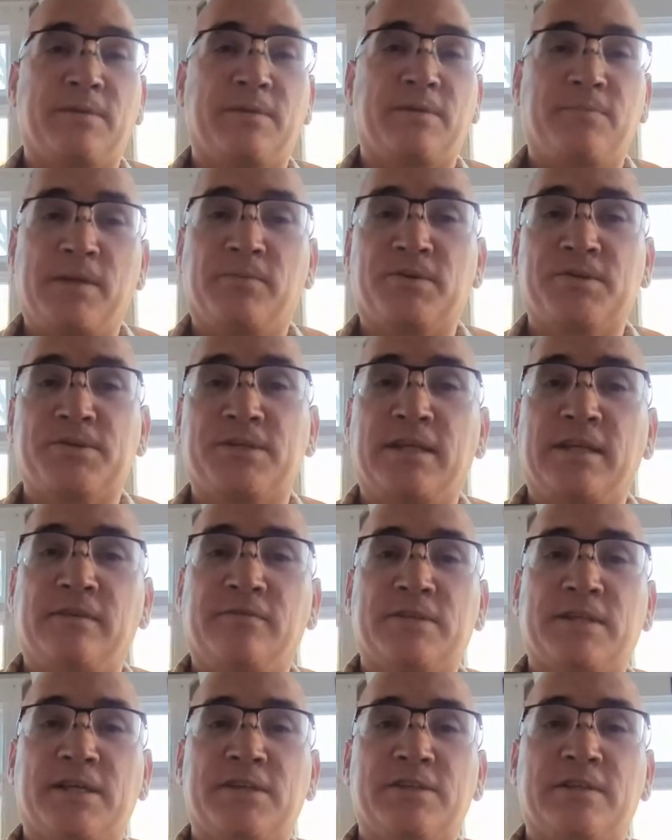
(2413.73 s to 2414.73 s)
people send in for
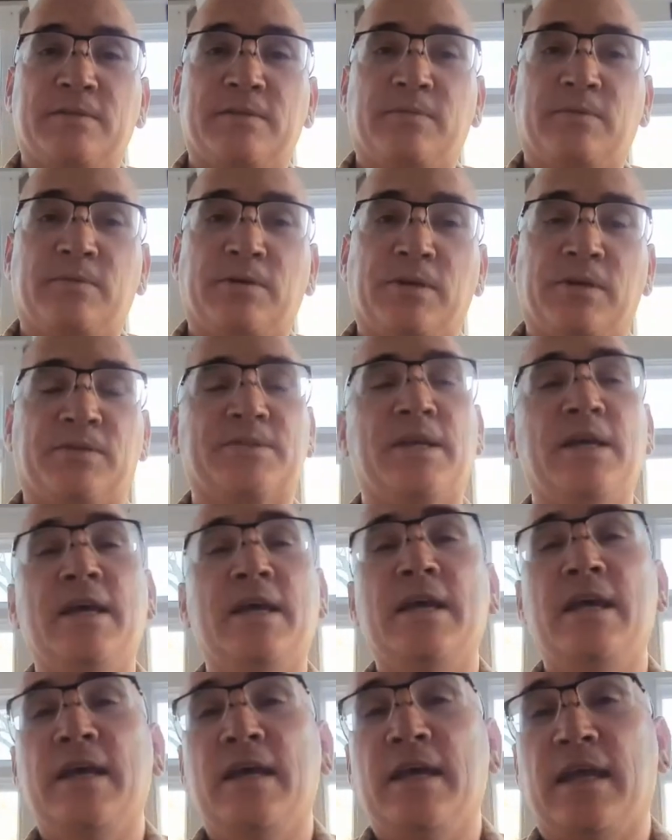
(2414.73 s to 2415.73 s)
testimonials,
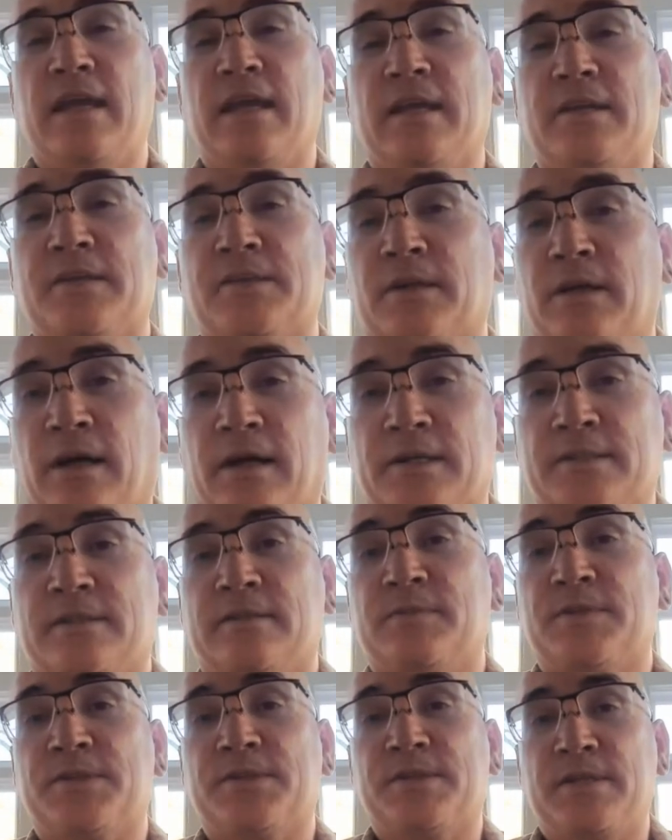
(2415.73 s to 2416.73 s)
it is
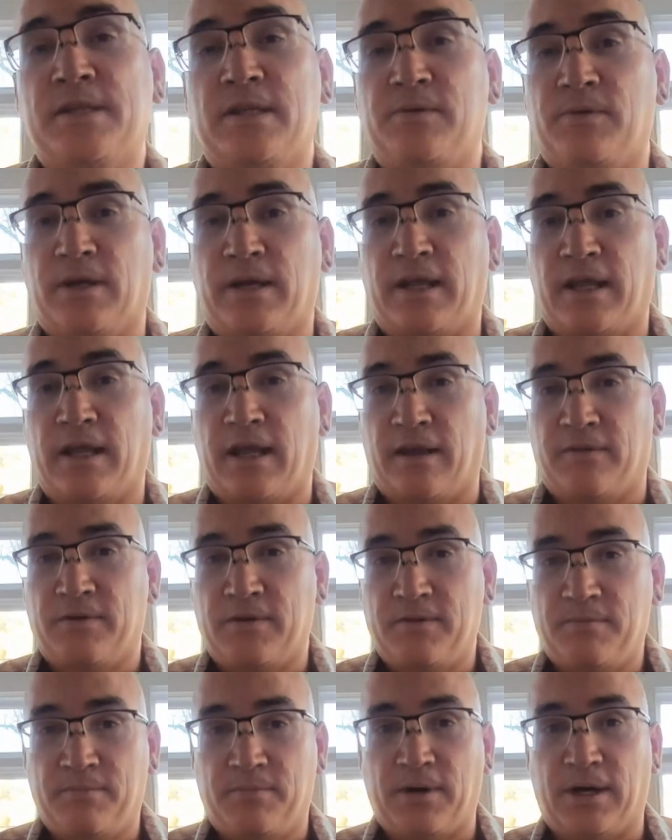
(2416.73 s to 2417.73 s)
awesome to see what
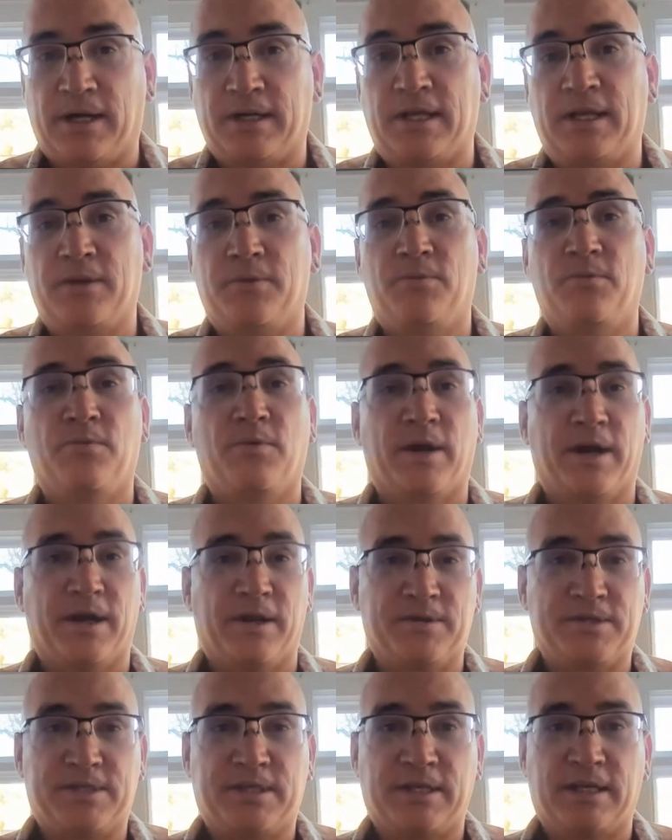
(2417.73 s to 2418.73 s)
everybody wears
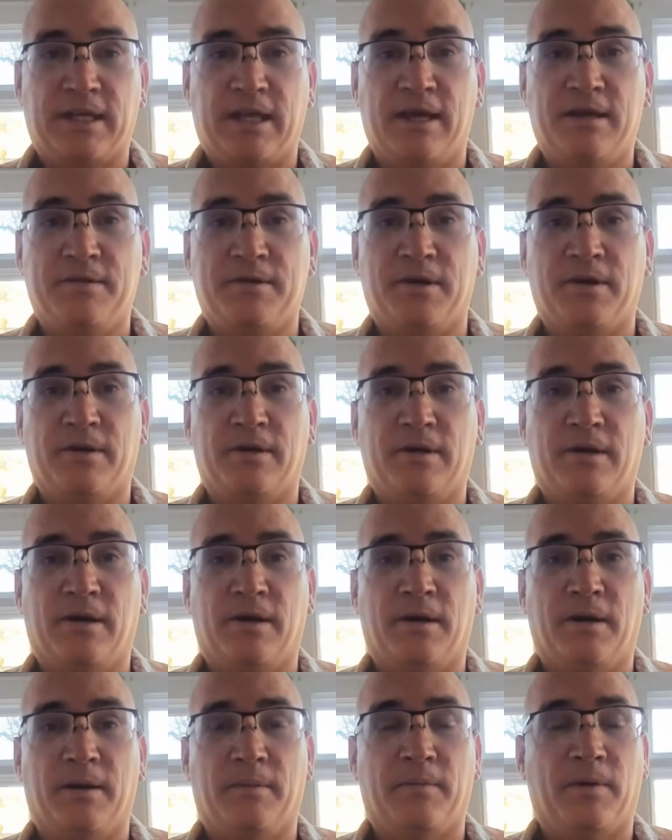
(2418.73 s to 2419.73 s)
together,
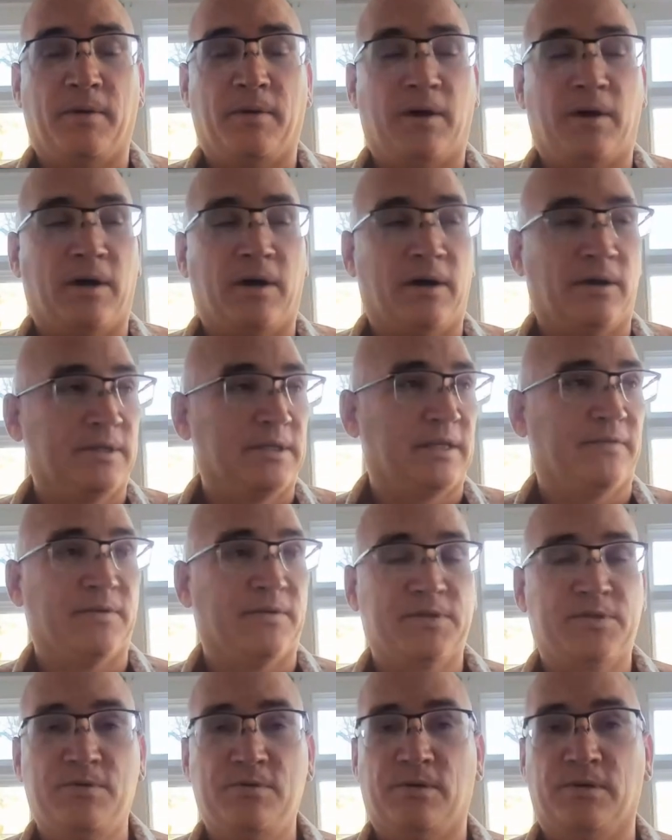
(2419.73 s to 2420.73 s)
um, all the different
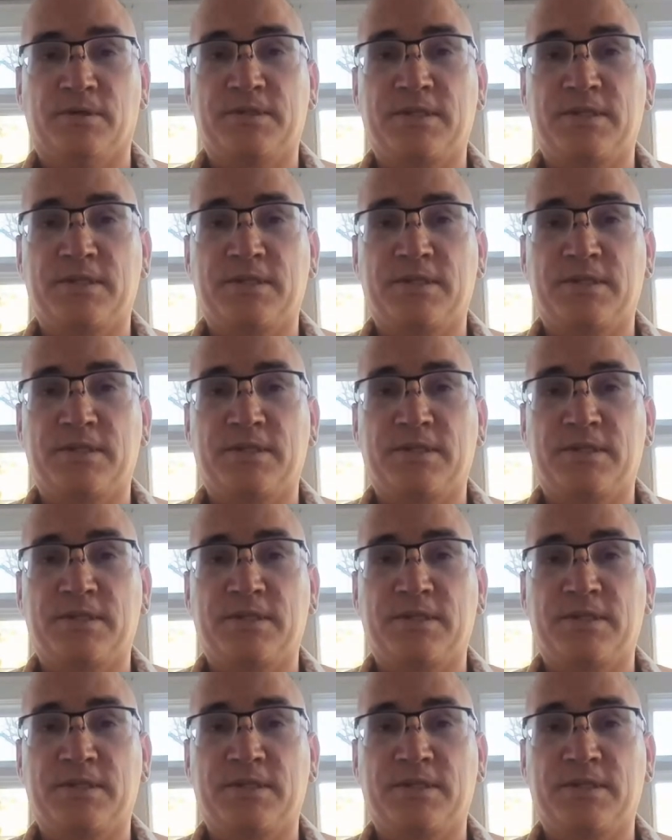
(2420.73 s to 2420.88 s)
tools.